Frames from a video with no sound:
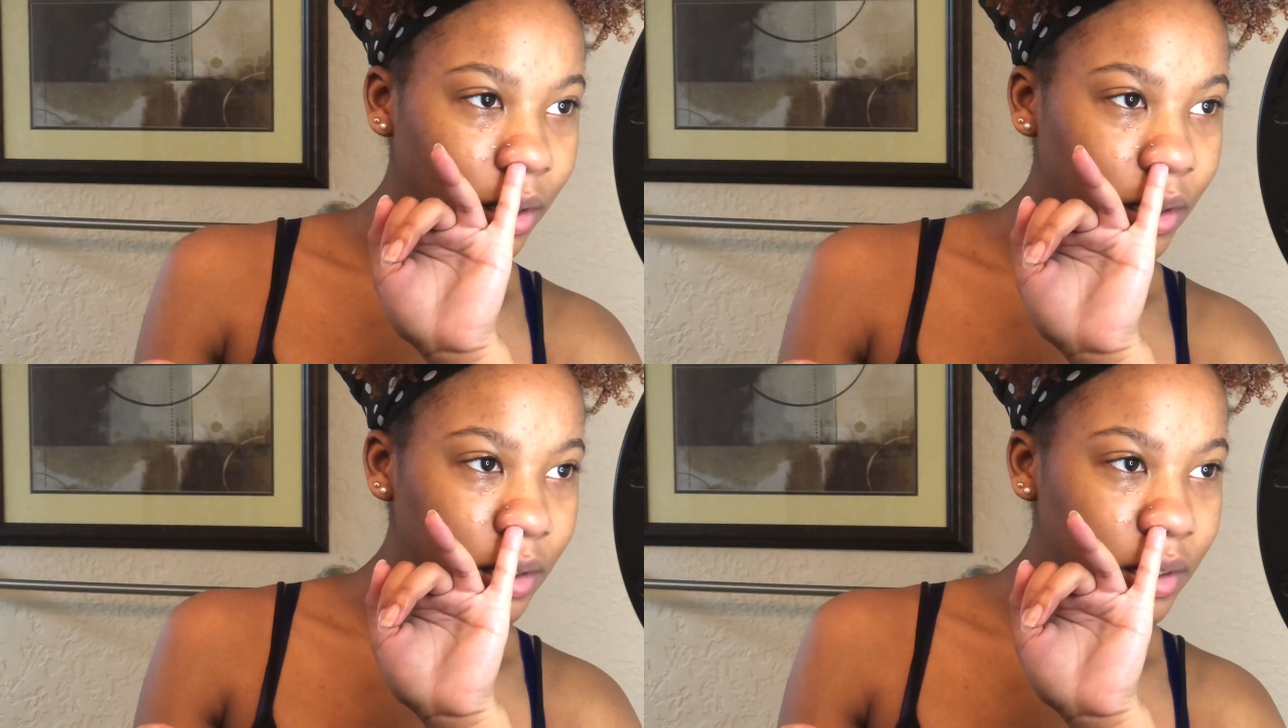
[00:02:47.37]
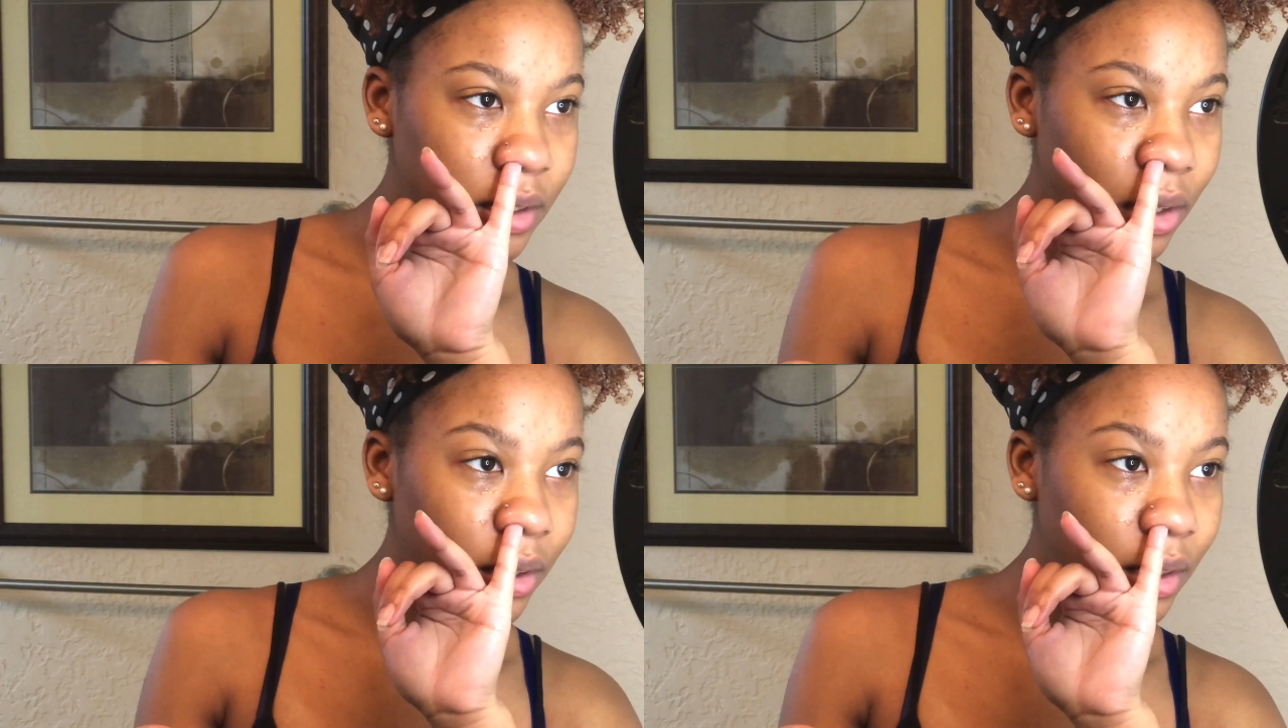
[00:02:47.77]
because it's
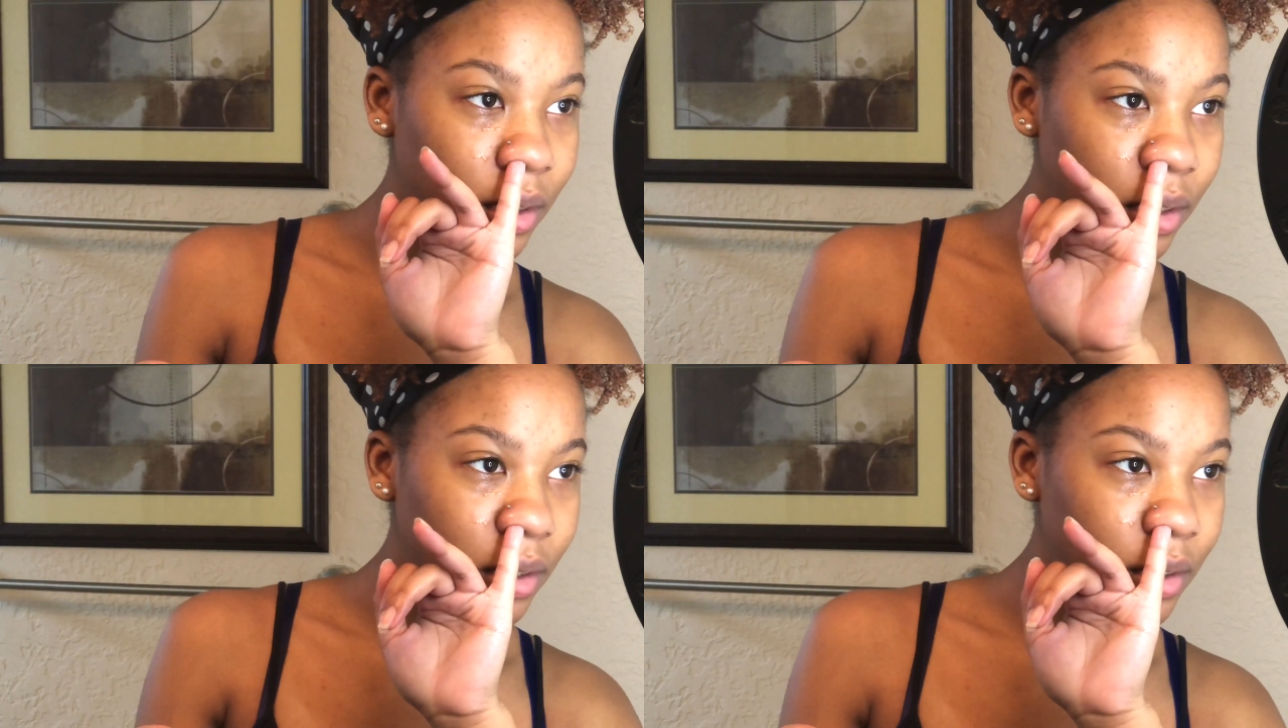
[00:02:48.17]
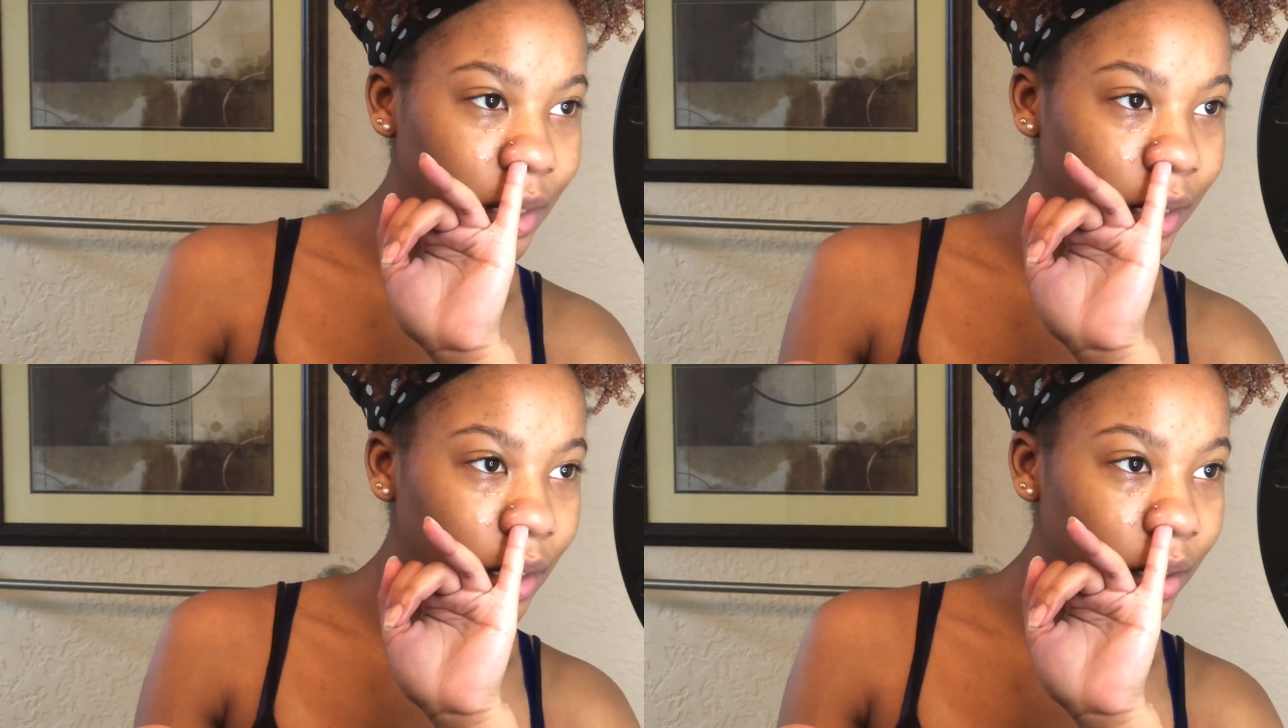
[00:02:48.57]
starting to
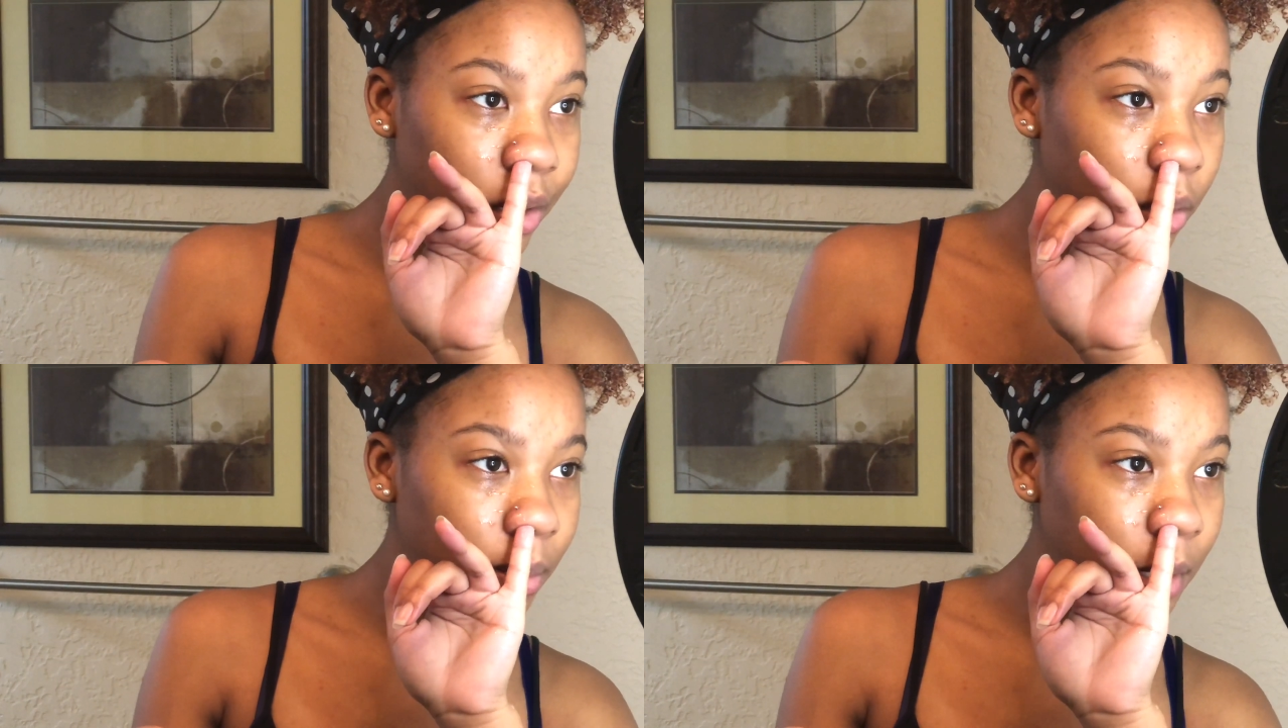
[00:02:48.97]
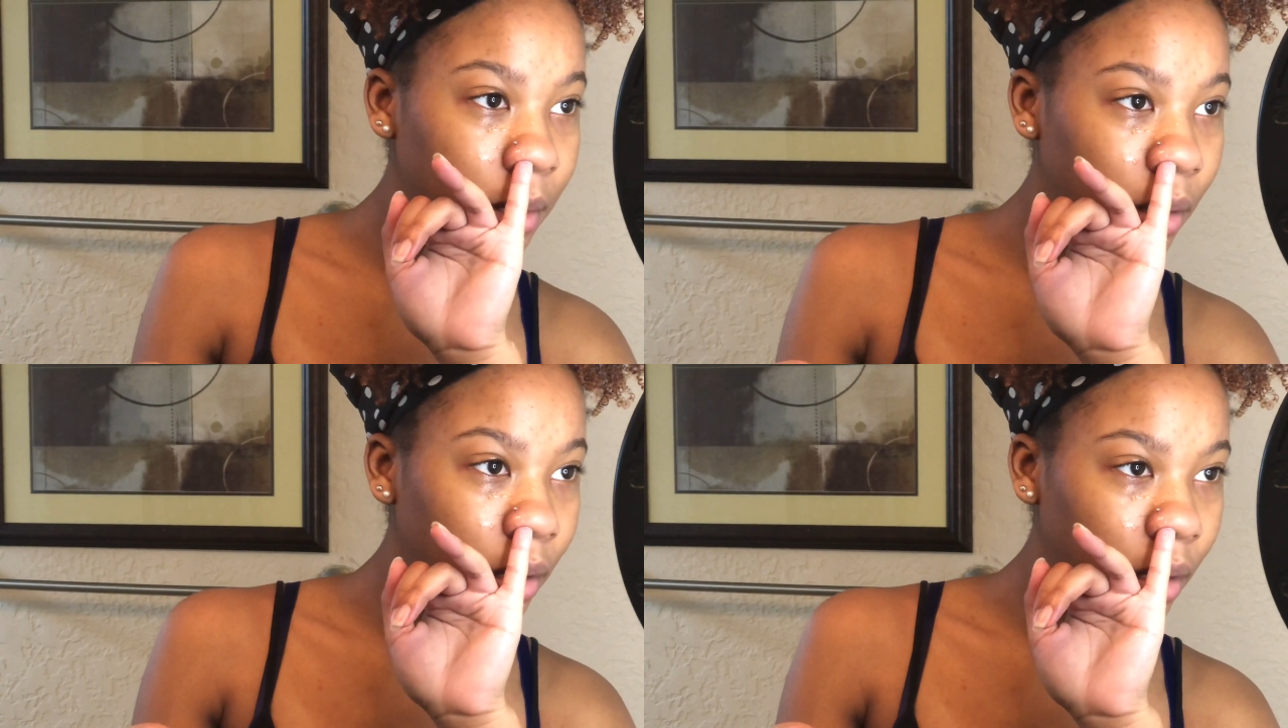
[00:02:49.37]
ting a little bit.